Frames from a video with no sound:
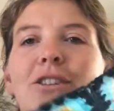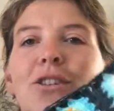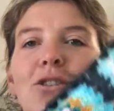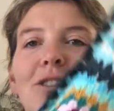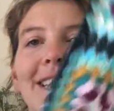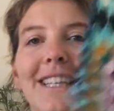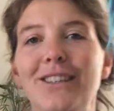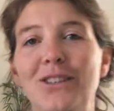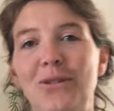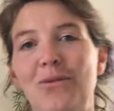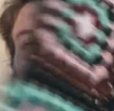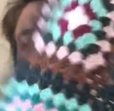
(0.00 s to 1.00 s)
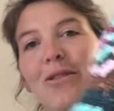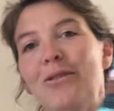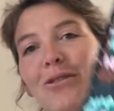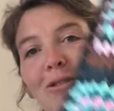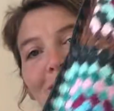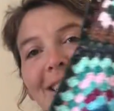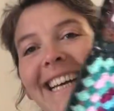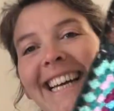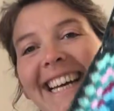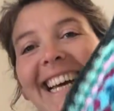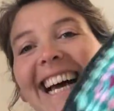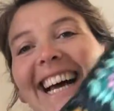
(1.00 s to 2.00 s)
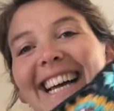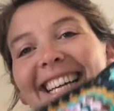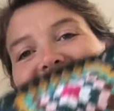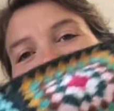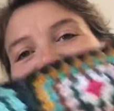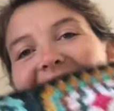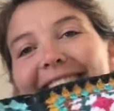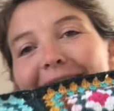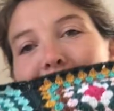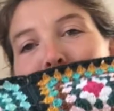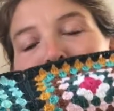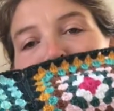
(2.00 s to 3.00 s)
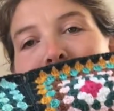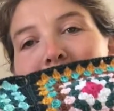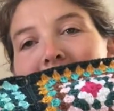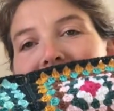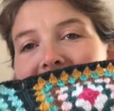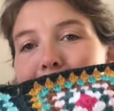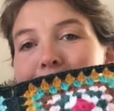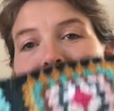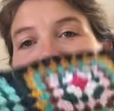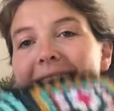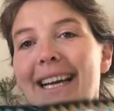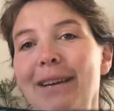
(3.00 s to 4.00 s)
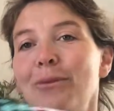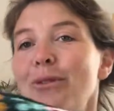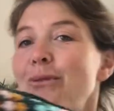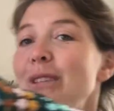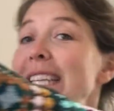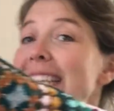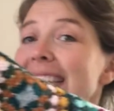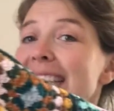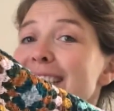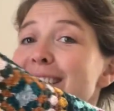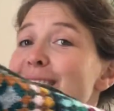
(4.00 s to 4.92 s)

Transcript: are already 2 rows. I didn't expect that I would knit